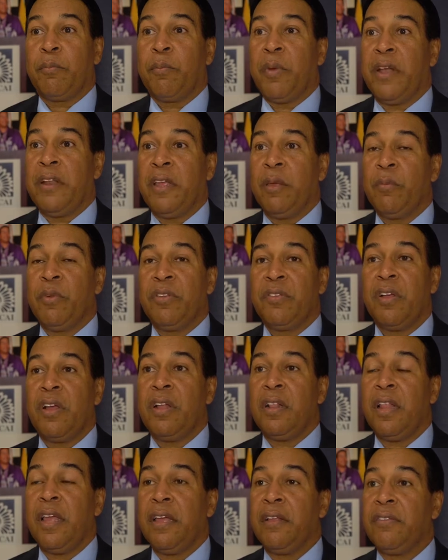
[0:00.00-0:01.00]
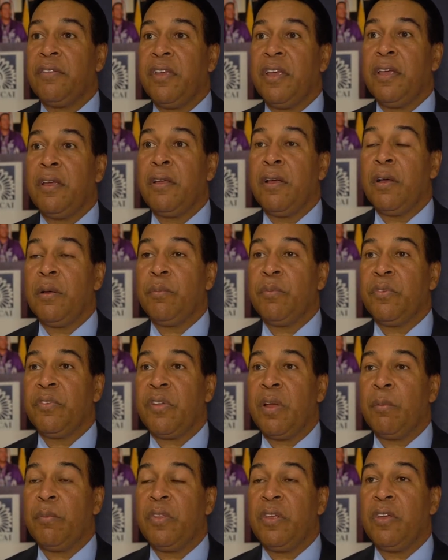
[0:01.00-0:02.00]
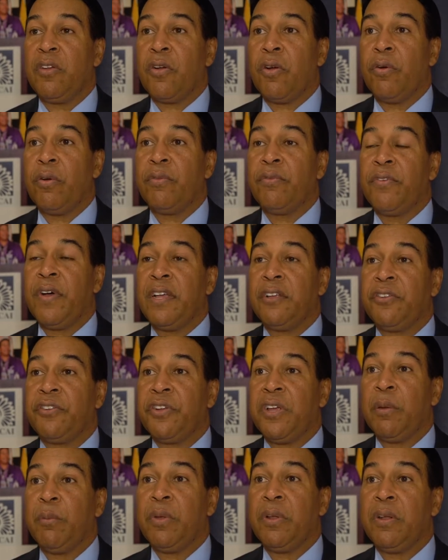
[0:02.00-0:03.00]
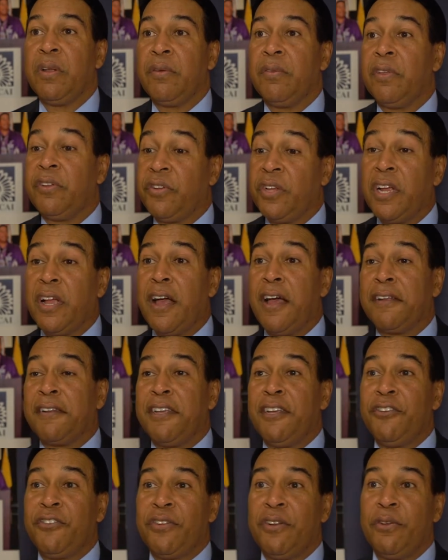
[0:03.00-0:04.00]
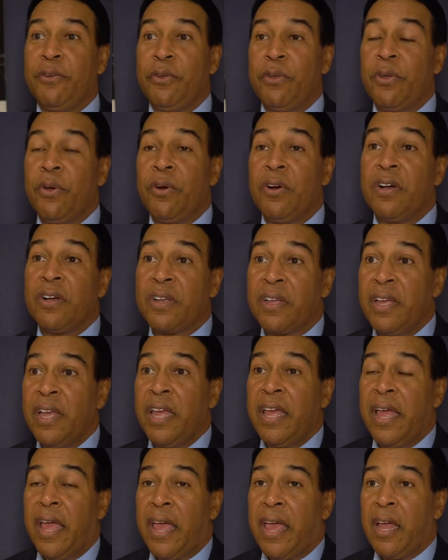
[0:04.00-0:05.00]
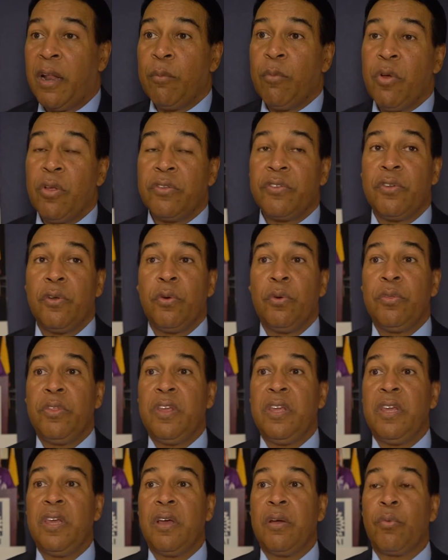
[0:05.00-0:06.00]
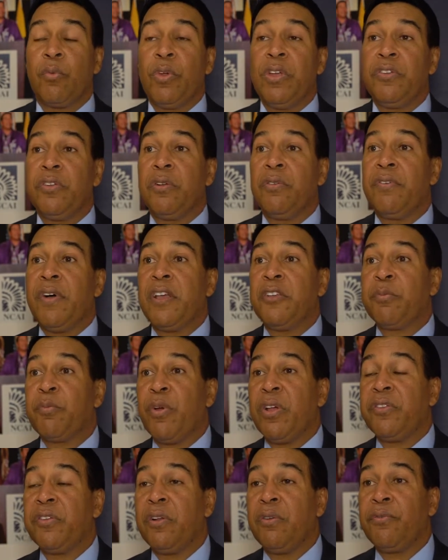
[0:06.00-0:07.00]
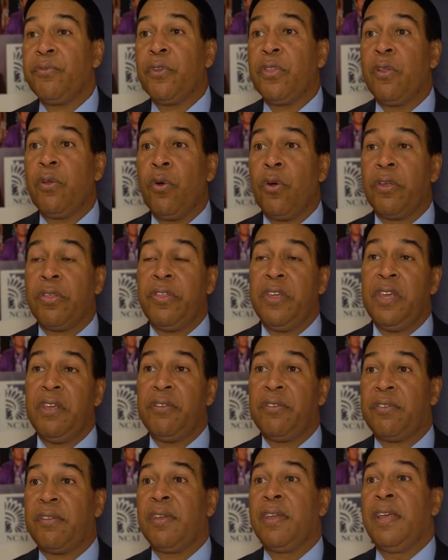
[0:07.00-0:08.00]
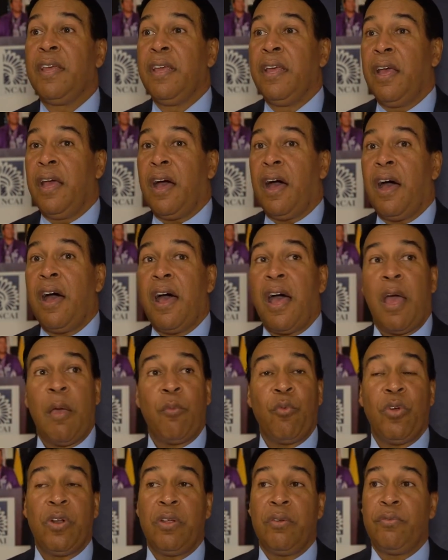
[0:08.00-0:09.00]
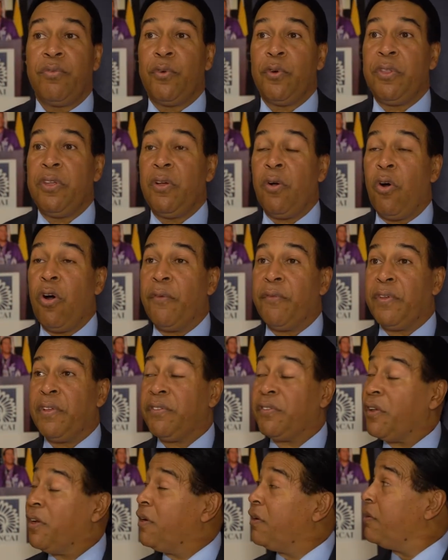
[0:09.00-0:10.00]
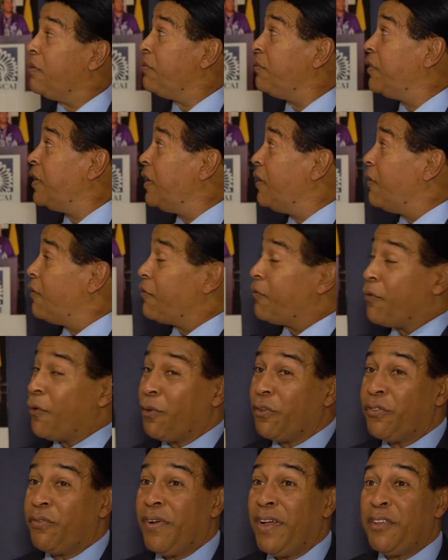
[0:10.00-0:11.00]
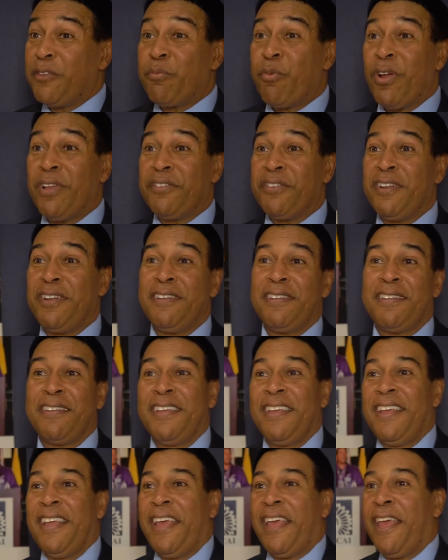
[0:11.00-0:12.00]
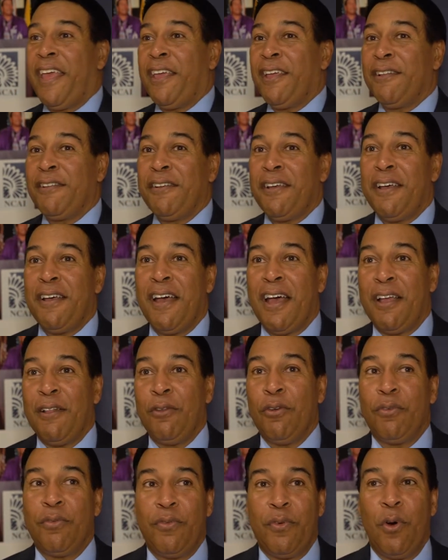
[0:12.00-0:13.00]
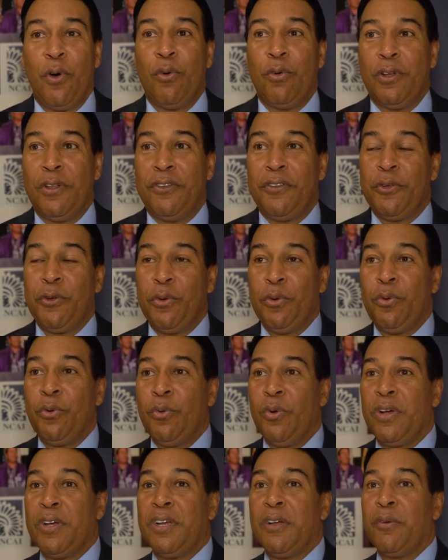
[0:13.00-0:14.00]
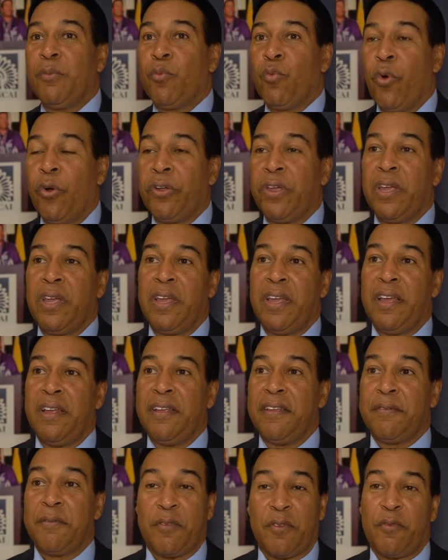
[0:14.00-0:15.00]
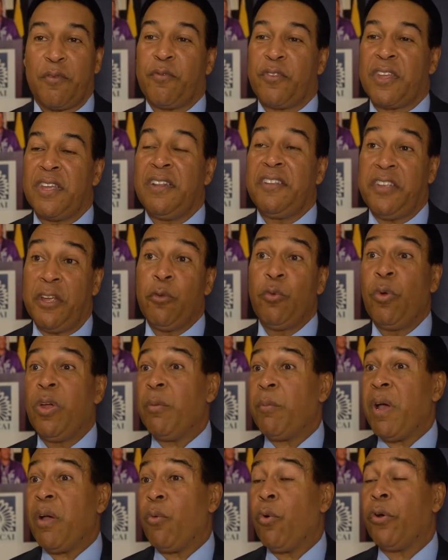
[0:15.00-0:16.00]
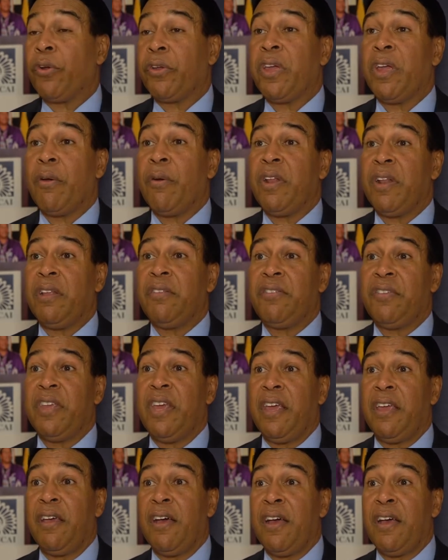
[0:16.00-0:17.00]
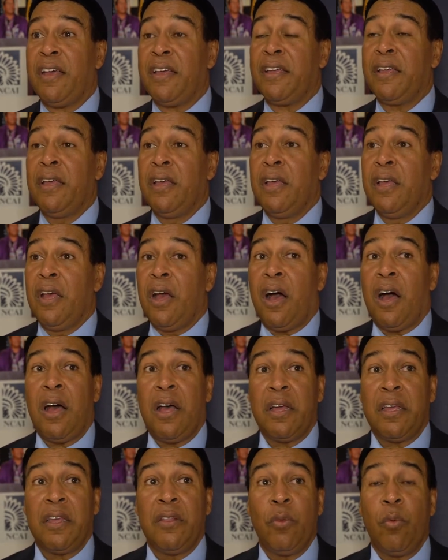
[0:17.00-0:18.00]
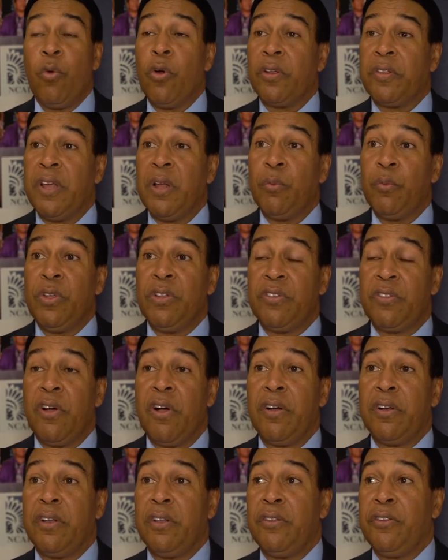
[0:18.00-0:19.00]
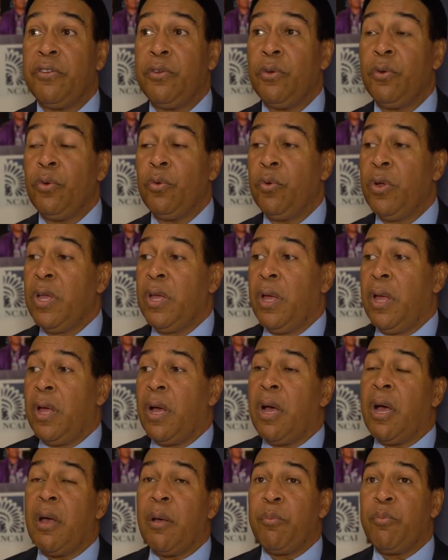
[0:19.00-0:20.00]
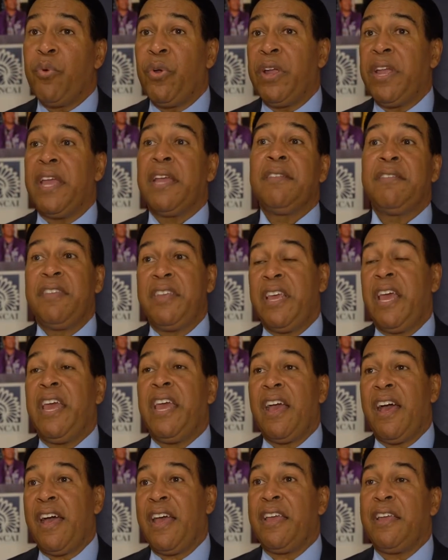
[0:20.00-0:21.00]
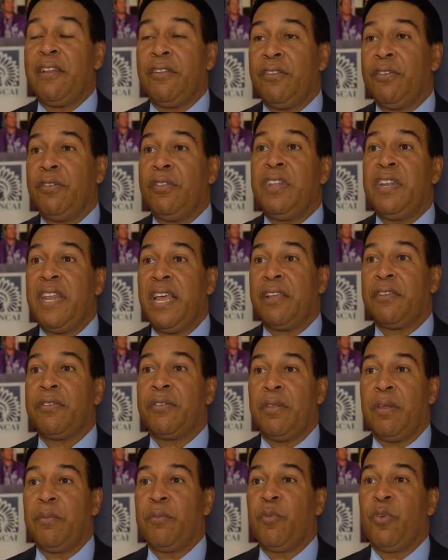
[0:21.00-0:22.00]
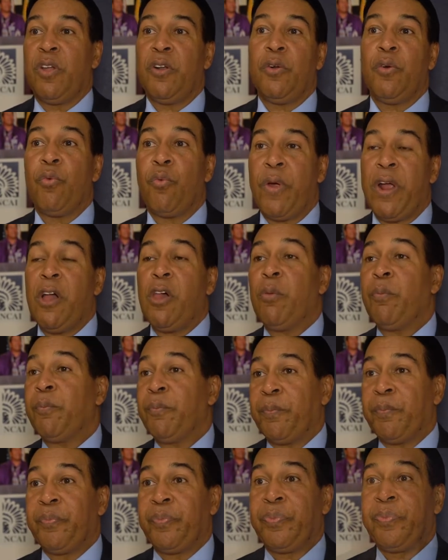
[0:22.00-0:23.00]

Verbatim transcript: My name is uh, Lance A. Gumbs. I'm the current vice chairman of the Shinnecock Nation in New York, and I'm also the uh, regional vice president for the Northeast. Uh, I'm running for the office of first vice president, and uh, I look forward to uh, working at continuing my work here at NCAI uh, in the work that we started to uh, bring NCAI into the next you know, realm.